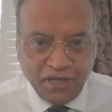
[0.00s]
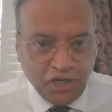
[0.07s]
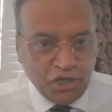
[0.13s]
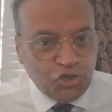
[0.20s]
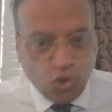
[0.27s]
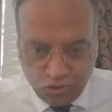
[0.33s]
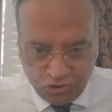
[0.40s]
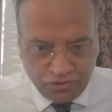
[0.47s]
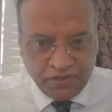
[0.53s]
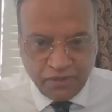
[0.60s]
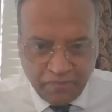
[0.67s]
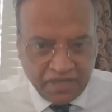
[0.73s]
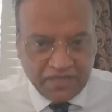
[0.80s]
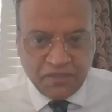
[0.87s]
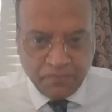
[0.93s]
It all
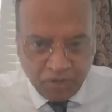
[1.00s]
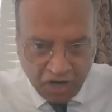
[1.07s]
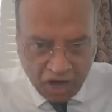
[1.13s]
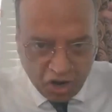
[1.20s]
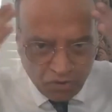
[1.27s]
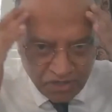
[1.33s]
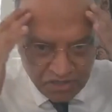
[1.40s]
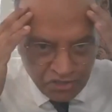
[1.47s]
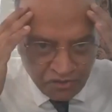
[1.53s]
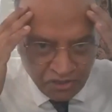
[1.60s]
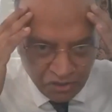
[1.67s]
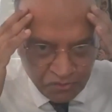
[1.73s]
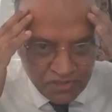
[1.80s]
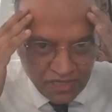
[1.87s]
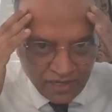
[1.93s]
depends upon how much you're
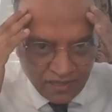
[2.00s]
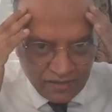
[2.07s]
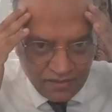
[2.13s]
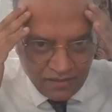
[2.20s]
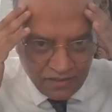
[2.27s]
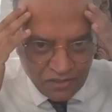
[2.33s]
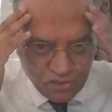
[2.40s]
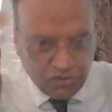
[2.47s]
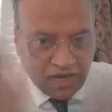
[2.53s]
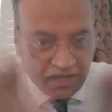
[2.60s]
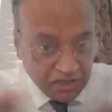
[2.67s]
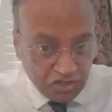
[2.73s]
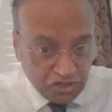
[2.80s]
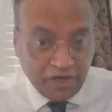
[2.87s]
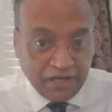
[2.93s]
using it. So
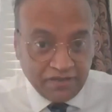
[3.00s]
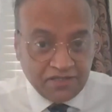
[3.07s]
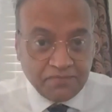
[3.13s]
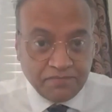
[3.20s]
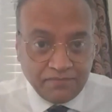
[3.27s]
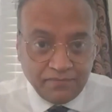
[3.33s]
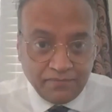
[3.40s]
nothing shrinks.